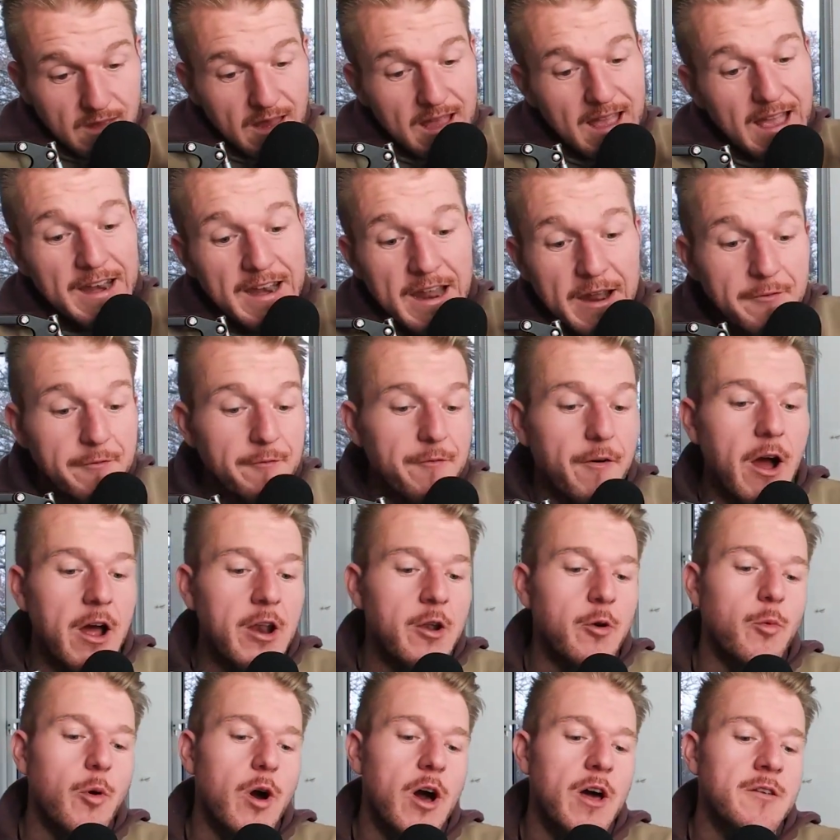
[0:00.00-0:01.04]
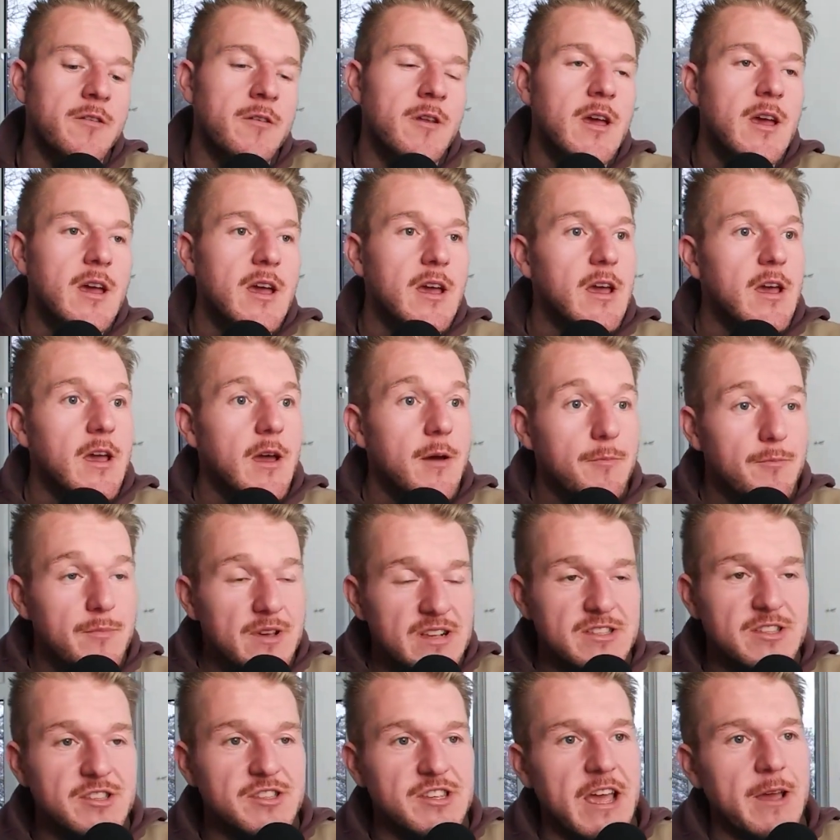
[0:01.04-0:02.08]
And then final one,
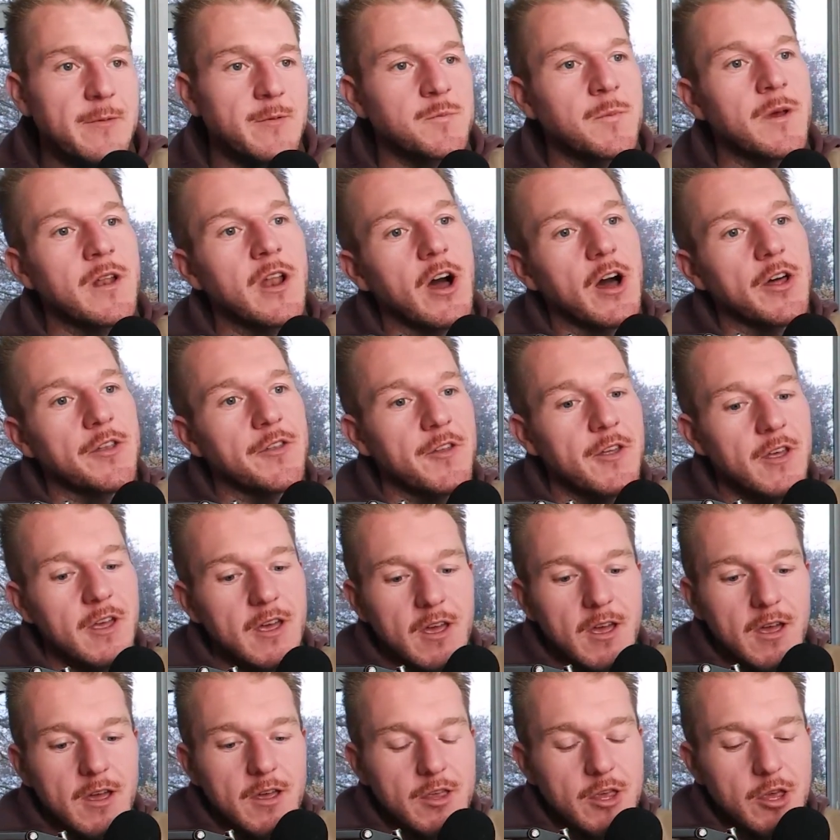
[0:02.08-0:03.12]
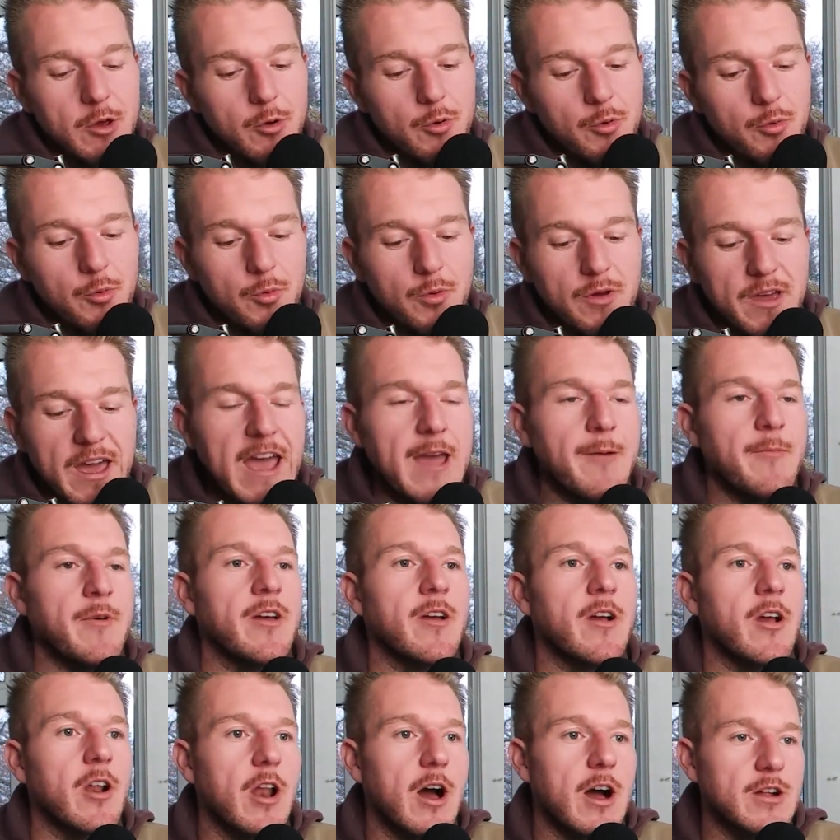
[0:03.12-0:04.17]
Mr. James Millard, you came
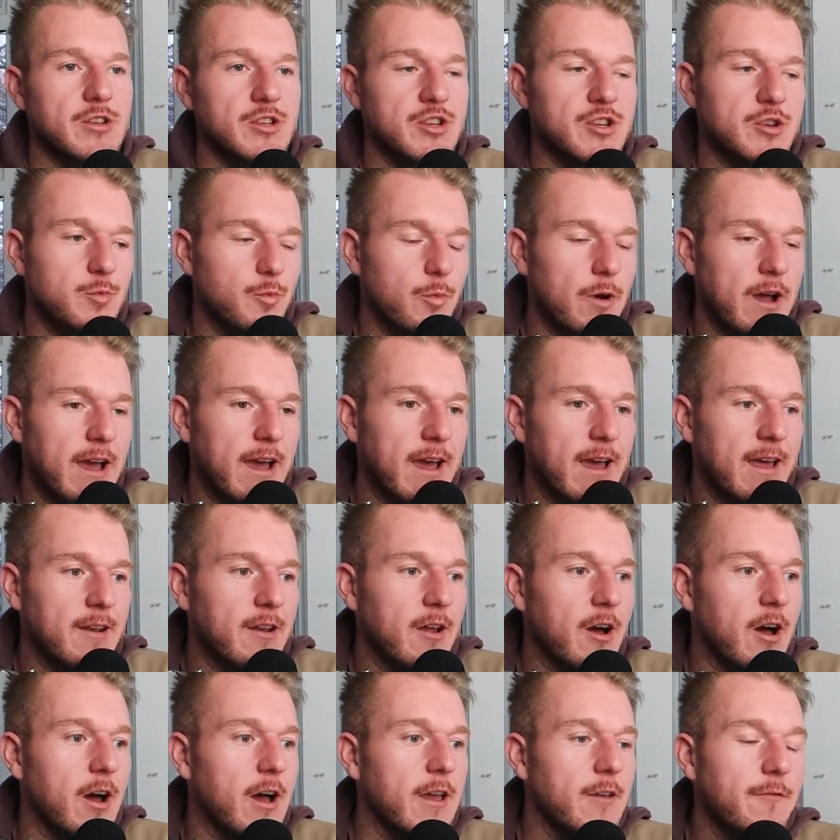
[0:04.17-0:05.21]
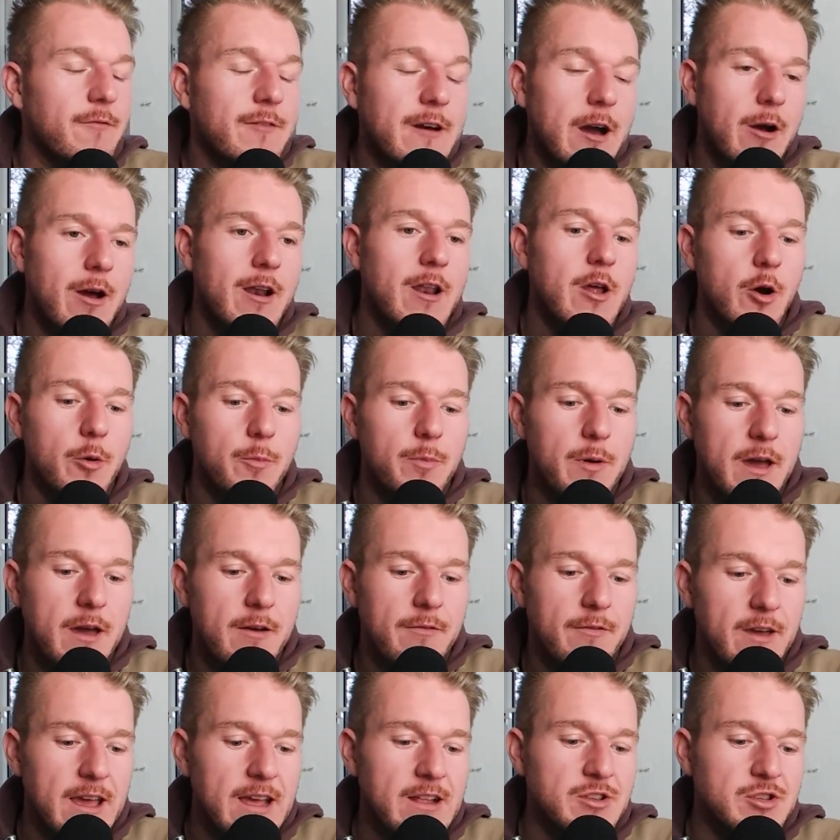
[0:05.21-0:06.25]
in clutch when I felt a little bit
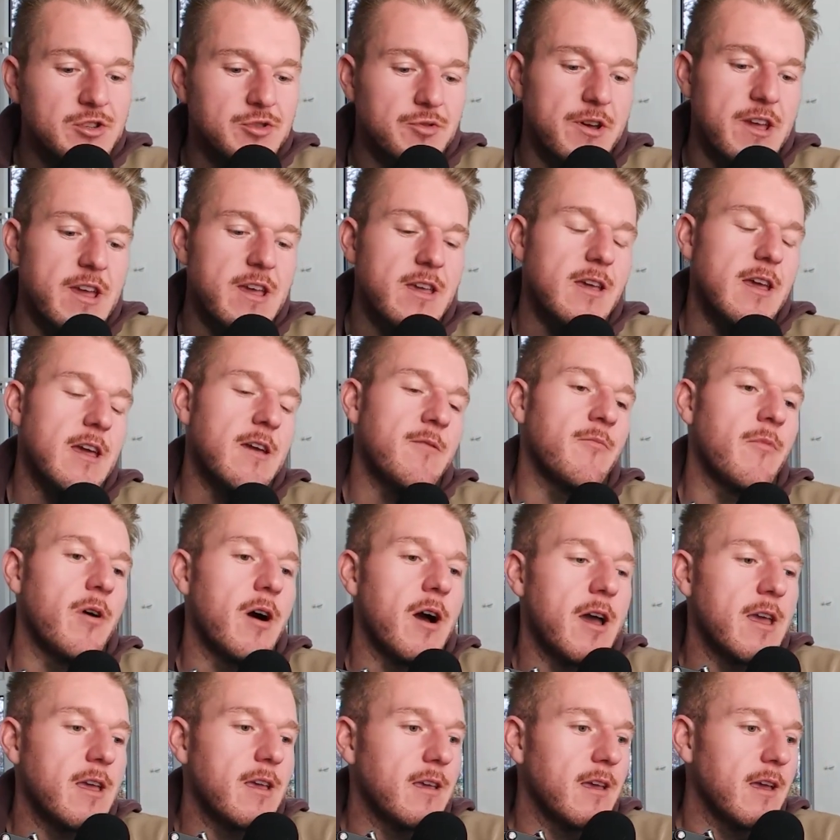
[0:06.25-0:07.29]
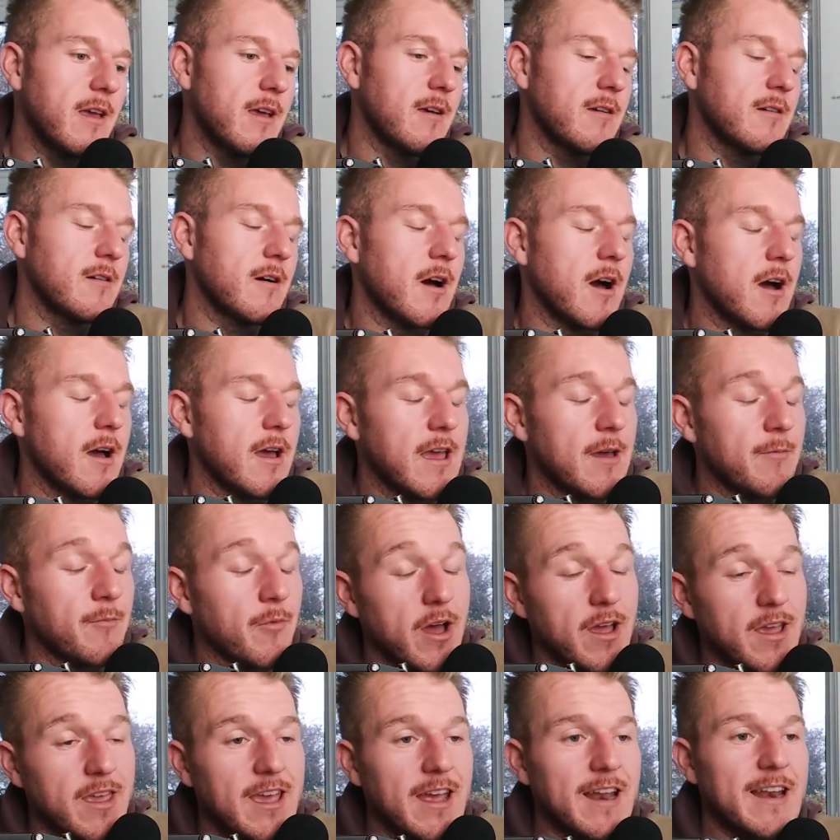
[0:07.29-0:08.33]
of an injury in my
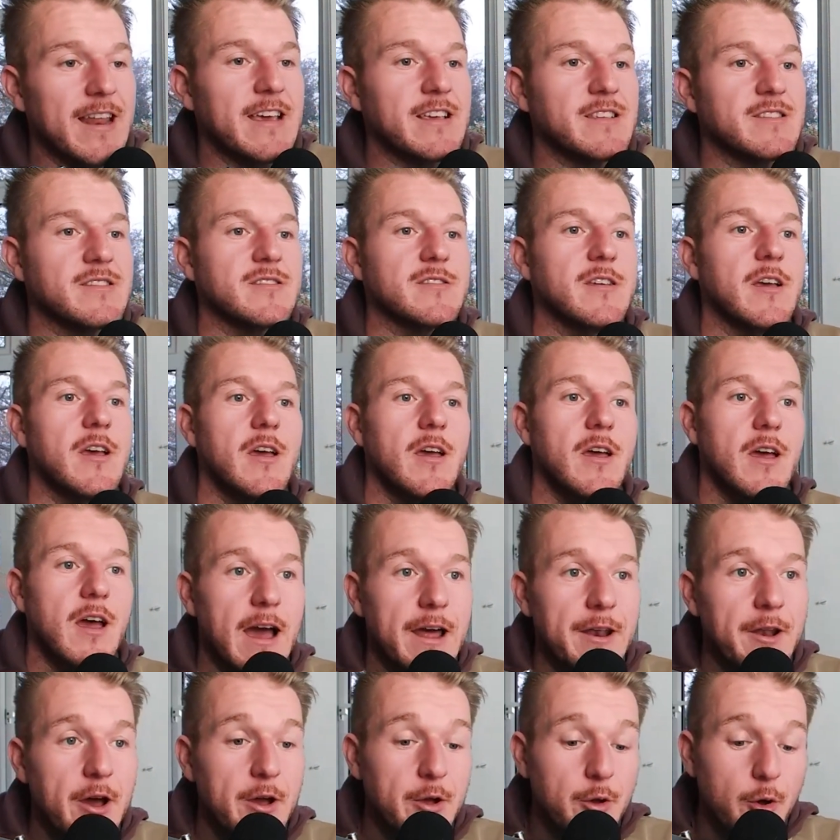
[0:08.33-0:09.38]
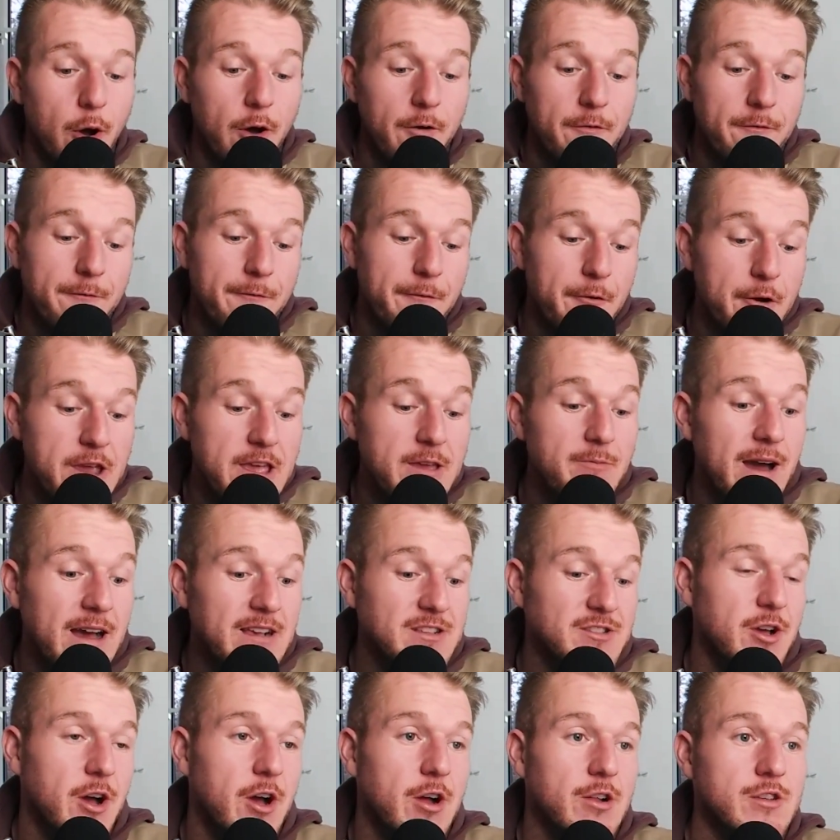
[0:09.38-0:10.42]
Achilles, and I got a free
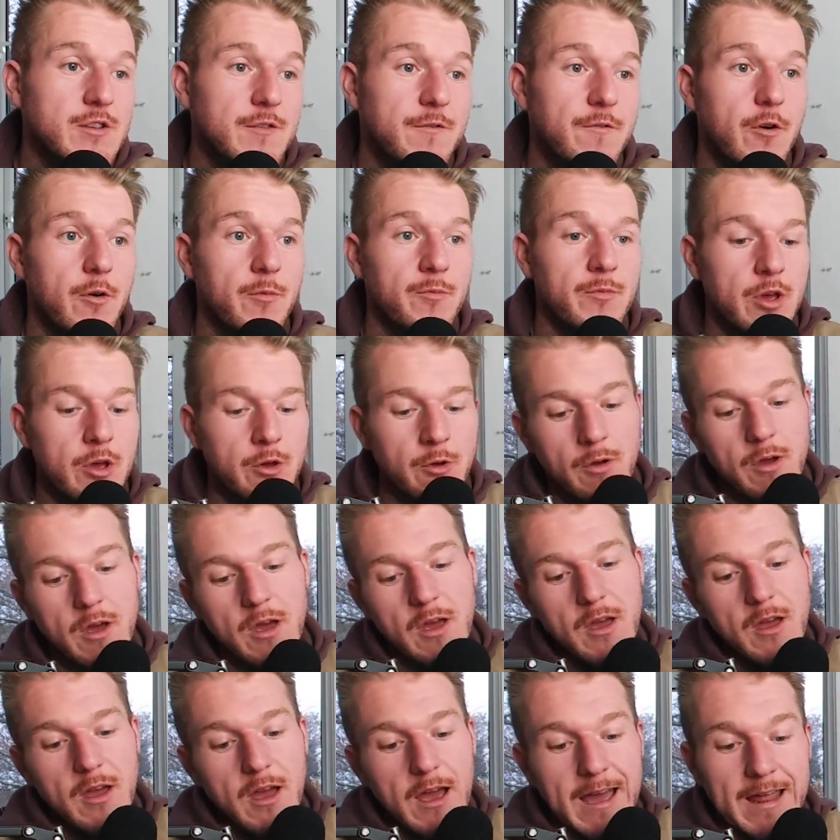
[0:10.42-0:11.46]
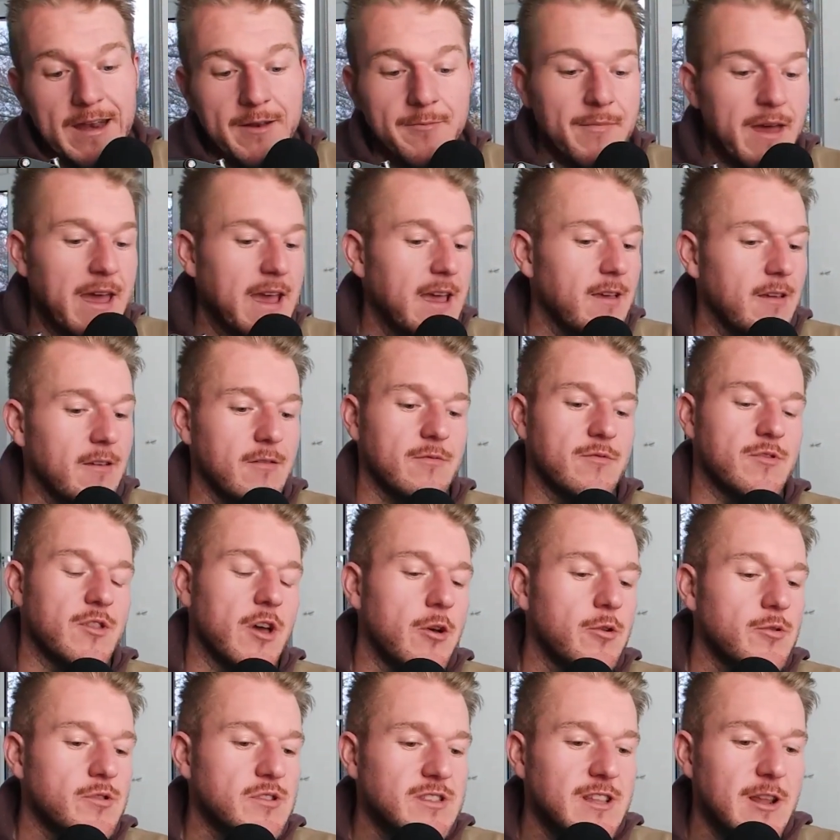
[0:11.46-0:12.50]
massage from you. And mate,
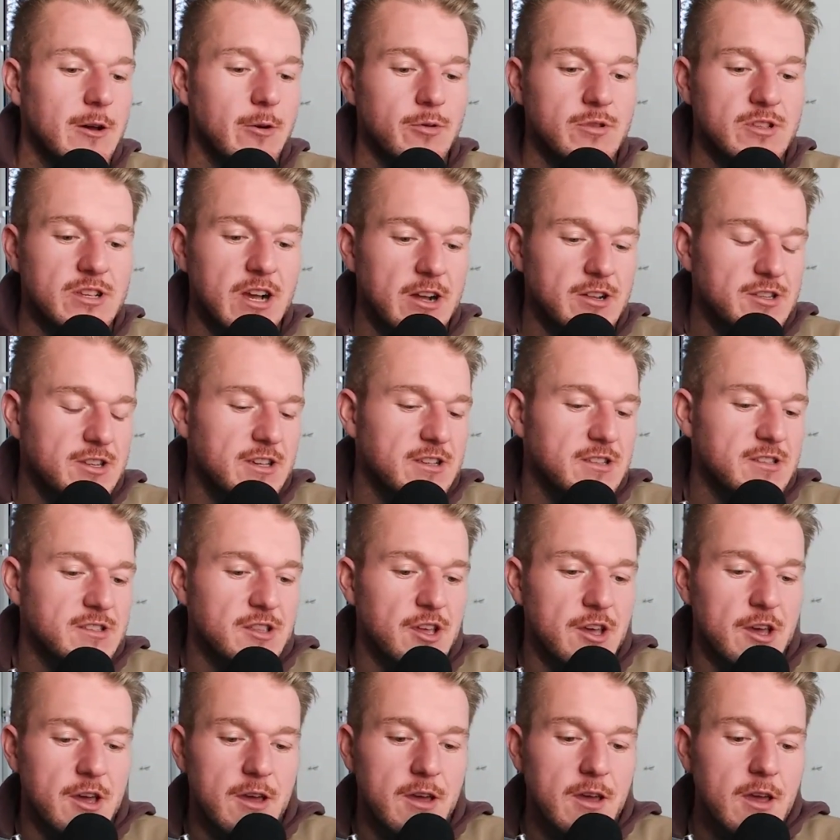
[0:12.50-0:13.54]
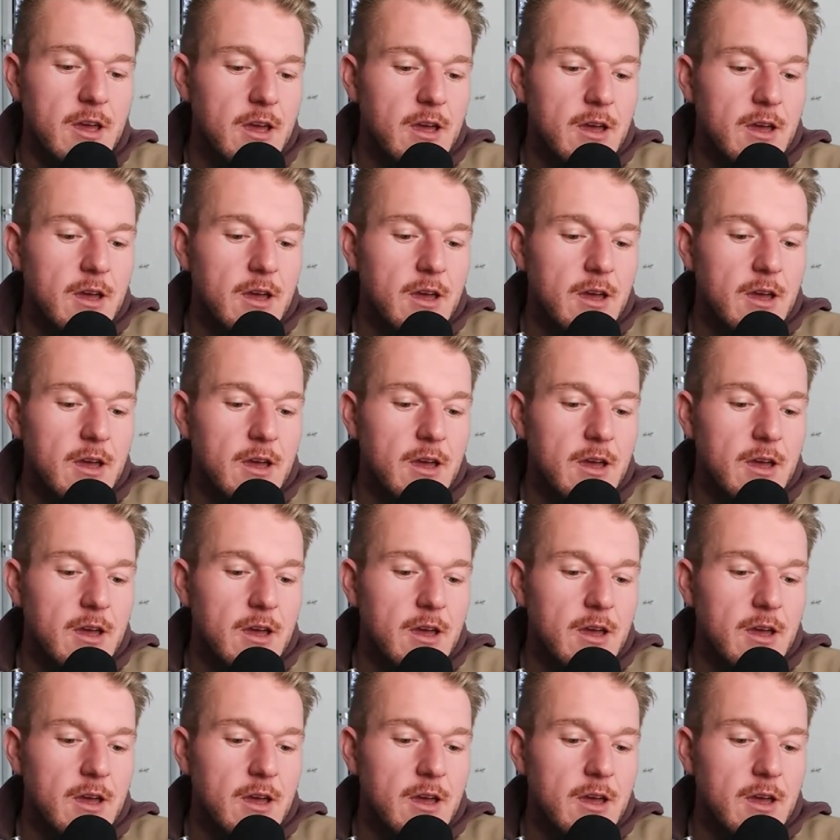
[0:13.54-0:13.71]
those little touches that